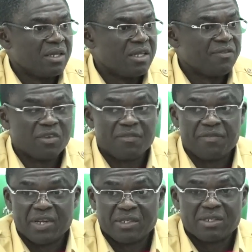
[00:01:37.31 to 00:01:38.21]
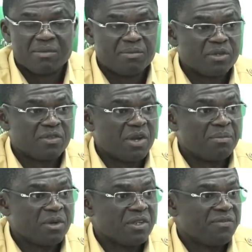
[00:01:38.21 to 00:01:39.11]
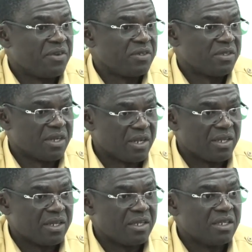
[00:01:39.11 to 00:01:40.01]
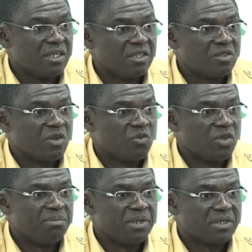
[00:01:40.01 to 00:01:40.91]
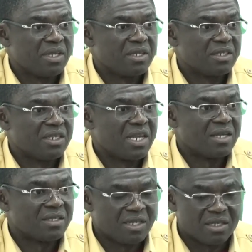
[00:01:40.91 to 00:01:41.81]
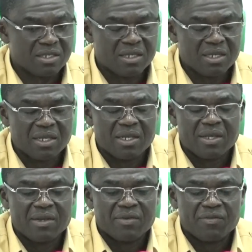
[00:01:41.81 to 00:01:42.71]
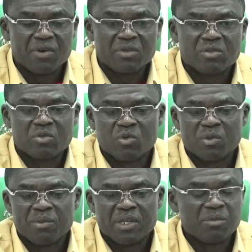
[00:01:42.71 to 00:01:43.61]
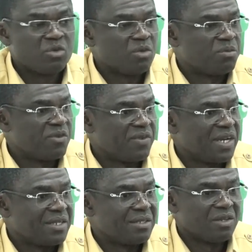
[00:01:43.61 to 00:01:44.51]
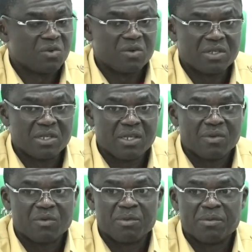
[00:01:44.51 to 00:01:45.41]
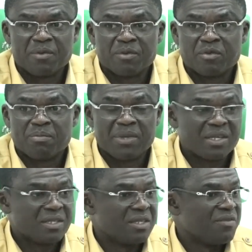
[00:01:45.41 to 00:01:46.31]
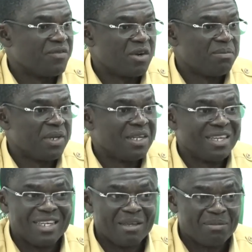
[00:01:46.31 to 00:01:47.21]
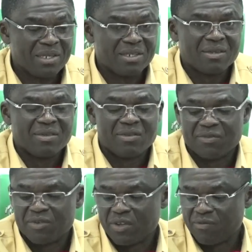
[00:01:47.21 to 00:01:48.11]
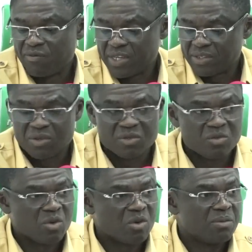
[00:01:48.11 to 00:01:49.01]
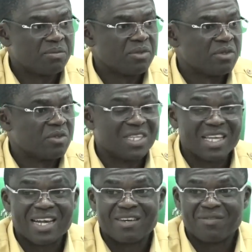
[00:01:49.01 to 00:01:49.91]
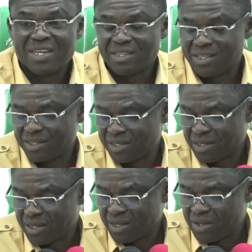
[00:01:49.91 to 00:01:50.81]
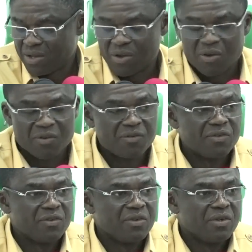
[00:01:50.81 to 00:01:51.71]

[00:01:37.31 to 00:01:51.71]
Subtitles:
if not first, but among the first three in ease of doing business in our state. First, we've been able to provide security. We've been able to make the environment enabling for investors to come, to take advantage of